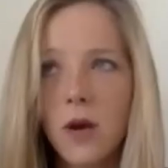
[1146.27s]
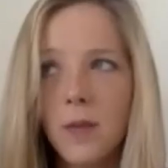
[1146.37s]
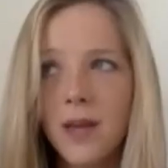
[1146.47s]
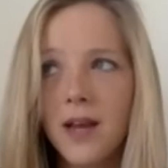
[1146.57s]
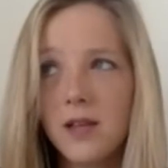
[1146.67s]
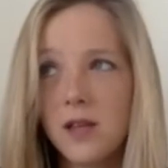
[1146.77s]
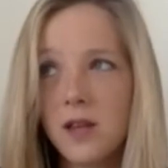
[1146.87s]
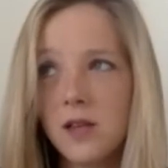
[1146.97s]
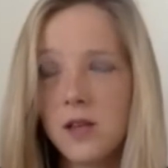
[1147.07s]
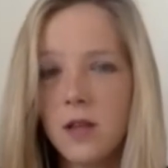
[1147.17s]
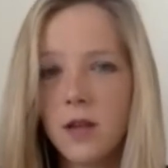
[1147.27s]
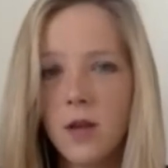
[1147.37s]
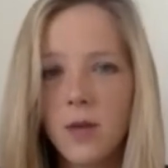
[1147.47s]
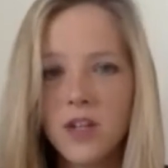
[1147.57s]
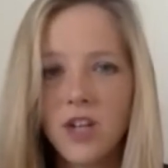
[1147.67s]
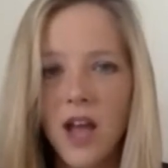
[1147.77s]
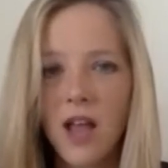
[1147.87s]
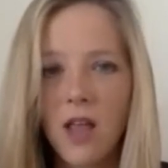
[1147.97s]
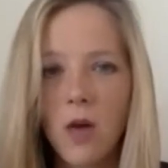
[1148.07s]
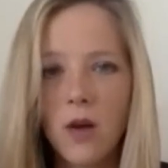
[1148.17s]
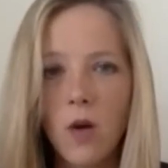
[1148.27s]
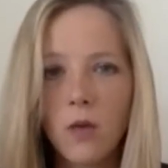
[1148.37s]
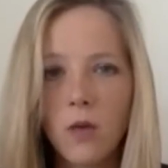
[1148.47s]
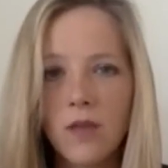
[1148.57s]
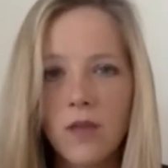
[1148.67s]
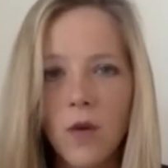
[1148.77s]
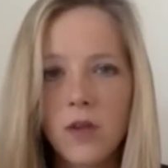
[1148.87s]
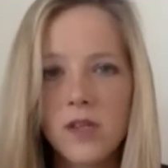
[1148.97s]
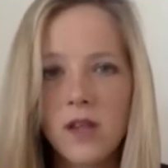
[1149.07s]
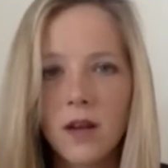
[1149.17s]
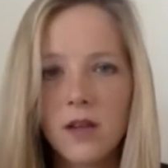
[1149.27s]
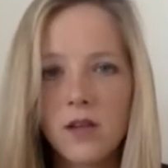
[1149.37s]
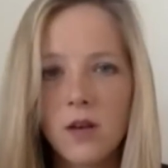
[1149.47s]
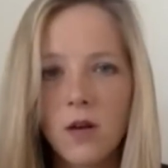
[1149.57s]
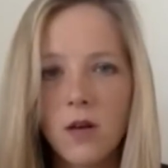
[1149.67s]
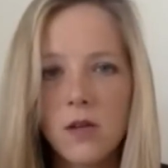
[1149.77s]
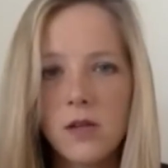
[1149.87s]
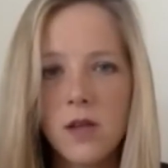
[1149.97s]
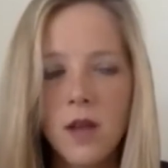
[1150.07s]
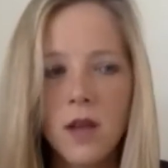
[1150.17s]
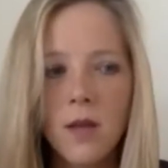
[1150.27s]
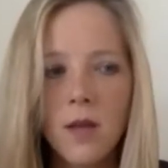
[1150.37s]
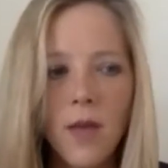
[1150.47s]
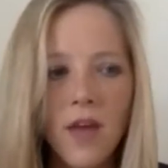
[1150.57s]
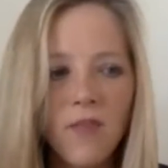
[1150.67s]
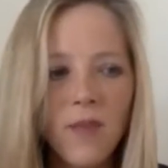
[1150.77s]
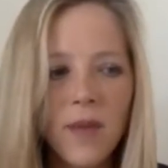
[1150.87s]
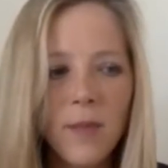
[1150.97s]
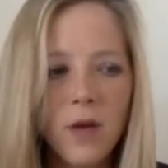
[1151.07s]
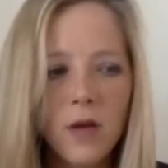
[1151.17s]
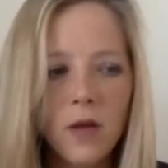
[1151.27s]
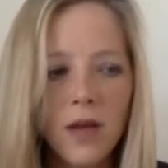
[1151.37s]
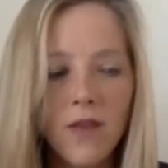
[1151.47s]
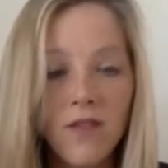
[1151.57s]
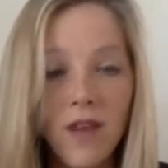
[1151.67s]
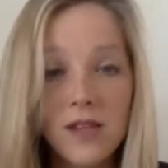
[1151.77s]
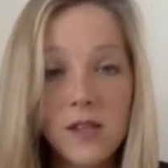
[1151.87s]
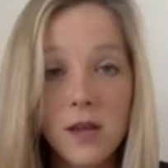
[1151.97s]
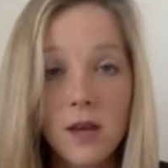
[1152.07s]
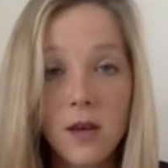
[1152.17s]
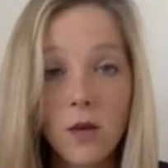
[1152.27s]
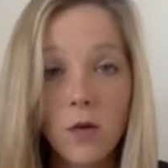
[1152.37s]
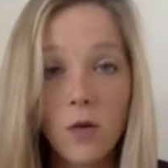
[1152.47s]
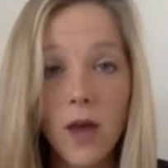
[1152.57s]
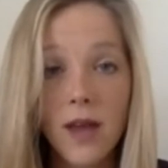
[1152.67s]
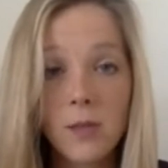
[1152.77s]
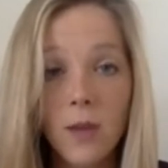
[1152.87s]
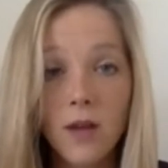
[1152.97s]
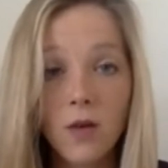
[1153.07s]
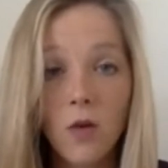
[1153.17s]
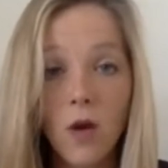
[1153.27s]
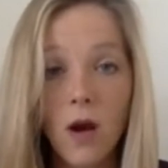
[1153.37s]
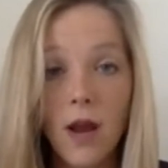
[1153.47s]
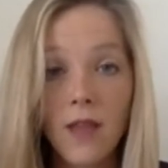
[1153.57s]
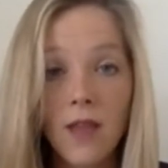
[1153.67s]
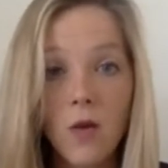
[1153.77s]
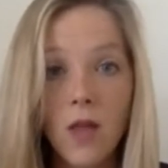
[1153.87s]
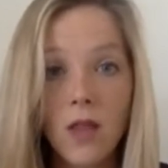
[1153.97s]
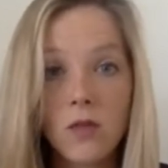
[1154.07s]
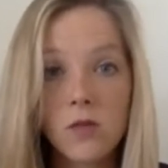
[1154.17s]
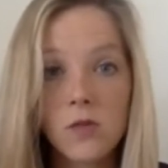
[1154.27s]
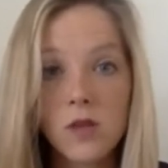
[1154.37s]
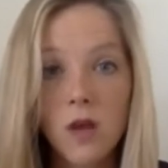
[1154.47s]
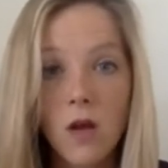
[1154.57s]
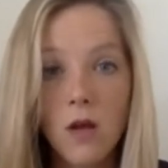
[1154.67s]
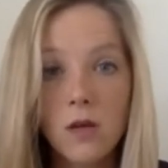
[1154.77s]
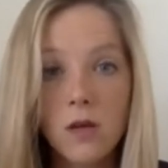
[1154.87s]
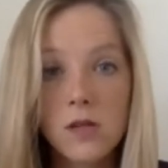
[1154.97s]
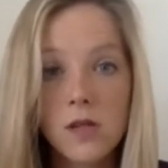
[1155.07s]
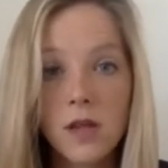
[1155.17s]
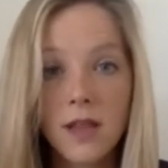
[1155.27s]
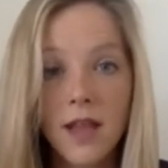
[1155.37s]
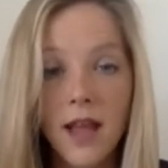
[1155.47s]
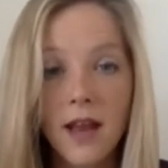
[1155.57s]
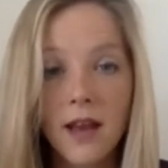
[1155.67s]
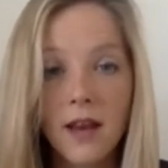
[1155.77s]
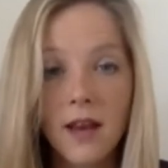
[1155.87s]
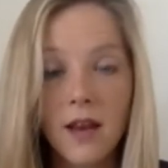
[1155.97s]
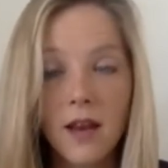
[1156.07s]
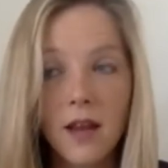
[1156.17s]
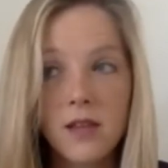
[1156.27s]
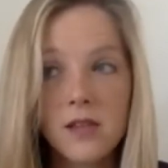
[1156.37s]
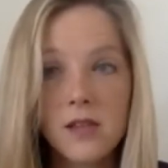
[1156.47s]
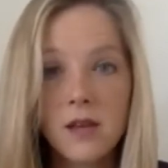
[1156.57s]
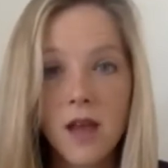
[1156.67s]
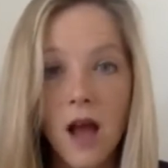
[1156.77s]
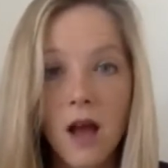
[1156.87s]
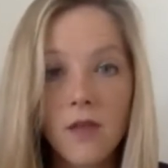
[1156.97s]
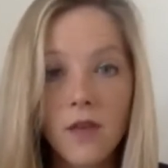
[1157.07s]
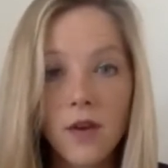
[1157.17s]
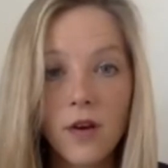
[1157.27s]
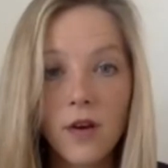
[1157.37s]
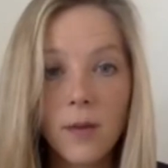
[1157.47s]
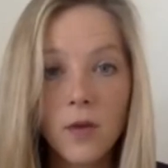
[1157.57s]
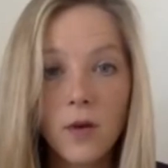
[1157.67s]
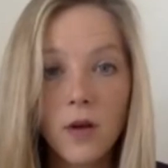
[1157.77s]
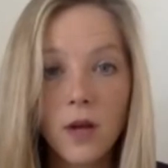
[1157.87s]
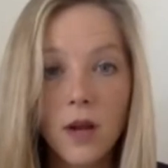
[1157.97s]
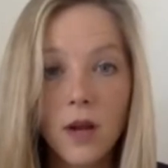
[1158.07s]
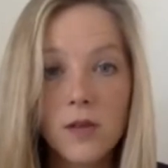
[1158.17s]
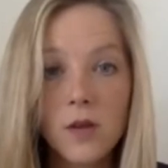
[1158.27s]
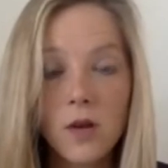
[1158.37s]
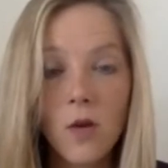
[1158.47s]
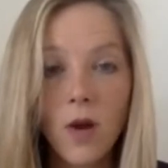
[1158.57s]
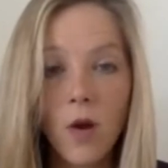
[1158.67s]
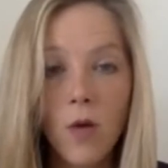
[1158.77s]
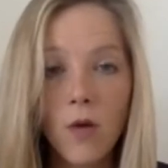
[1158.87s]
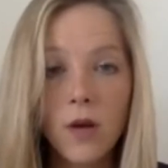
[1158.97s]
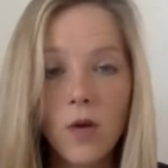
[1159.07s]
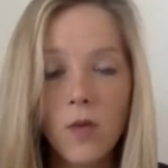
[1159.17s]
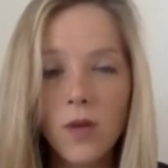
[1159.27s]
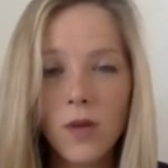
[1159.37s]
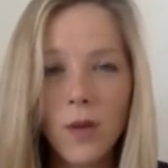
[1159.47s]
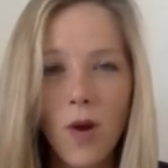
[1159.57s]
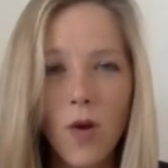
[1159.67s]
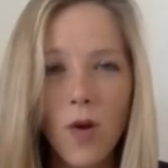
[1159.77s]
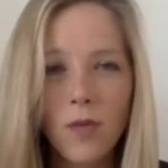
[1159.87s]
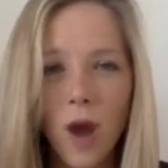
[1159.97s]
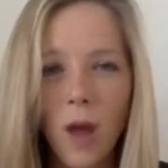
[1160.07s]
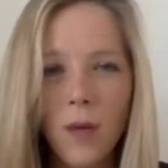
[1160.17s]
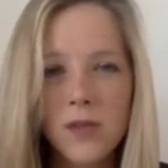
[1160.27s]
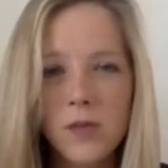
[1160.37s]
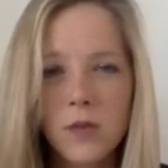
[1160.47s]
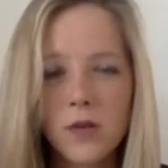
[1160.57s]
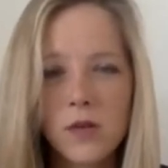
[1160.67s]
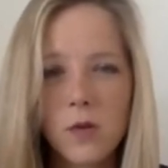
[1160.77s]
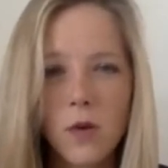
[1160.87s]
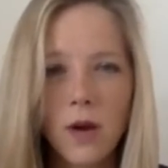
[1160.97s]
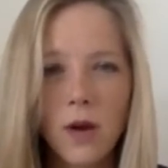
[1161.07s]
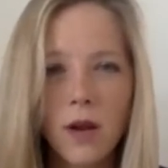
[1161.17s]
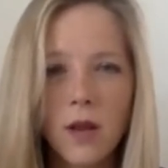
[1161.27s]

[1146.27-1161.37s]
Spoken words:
because it is a little bit shallow and only focused on externals, if people invest in you as a mentor and they don't get those results, then it's not good for your community. So you don't really want to overpromise with your story.